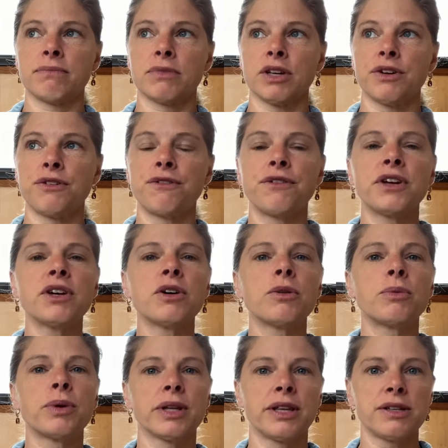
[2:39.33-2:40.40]
feel
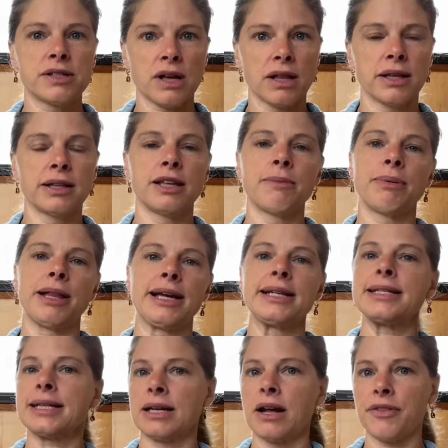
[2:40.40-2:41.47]
really solidly
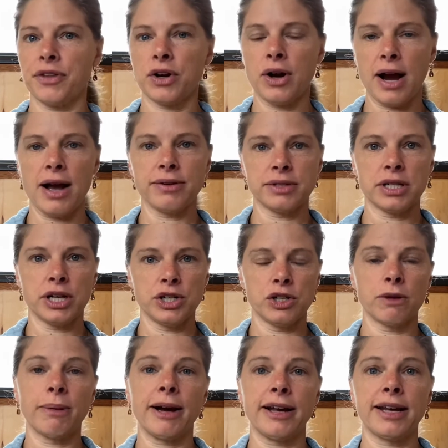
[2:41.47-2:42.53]
planted on the ground and in
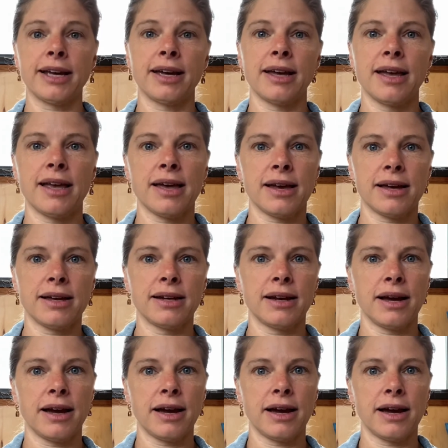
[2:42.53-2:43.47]
your body. And